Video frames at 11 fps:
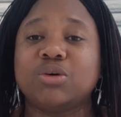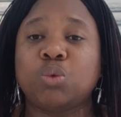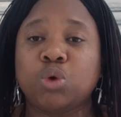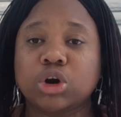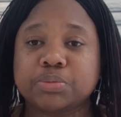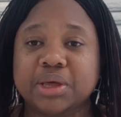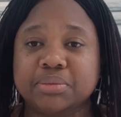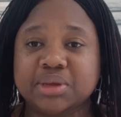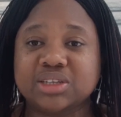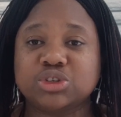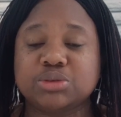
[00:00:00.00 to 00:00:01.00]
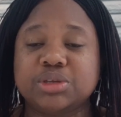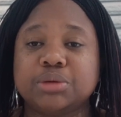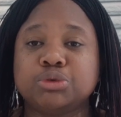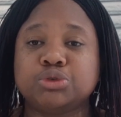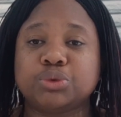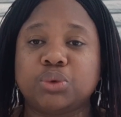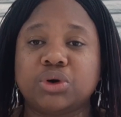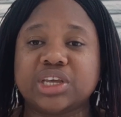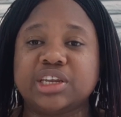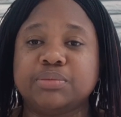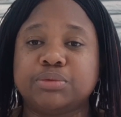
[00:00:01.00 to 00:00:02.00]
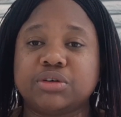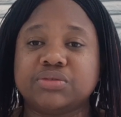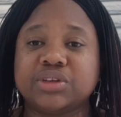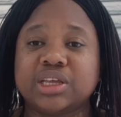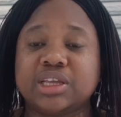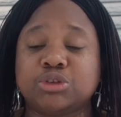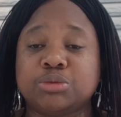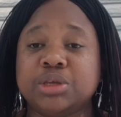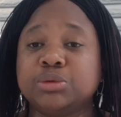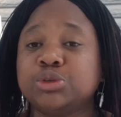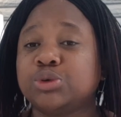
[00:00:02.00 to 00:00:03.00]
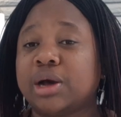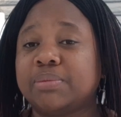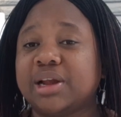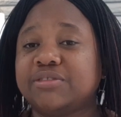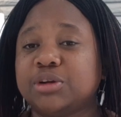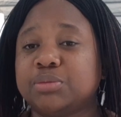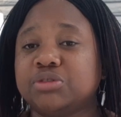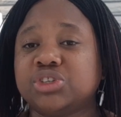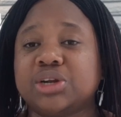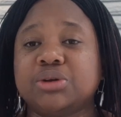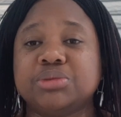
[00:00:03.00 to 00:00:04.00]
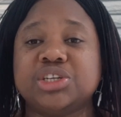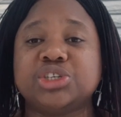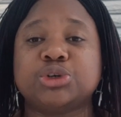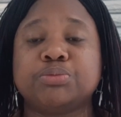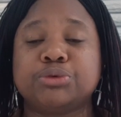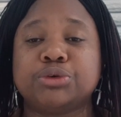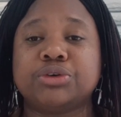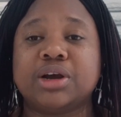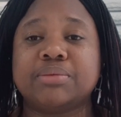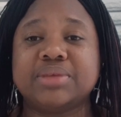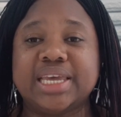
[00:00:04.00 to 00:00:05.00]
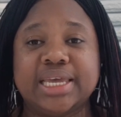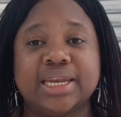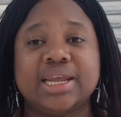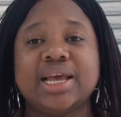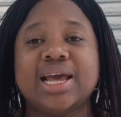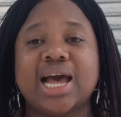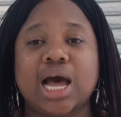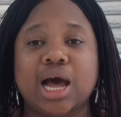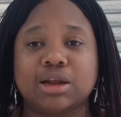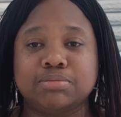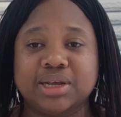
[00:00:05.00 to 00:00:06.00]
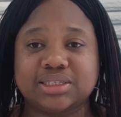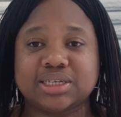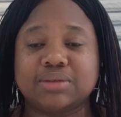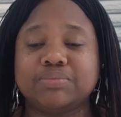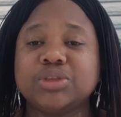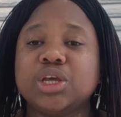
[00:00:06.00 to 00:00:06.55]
work permit to be able to work in the province, to be able to apply for the provincial nomination program in Alberta.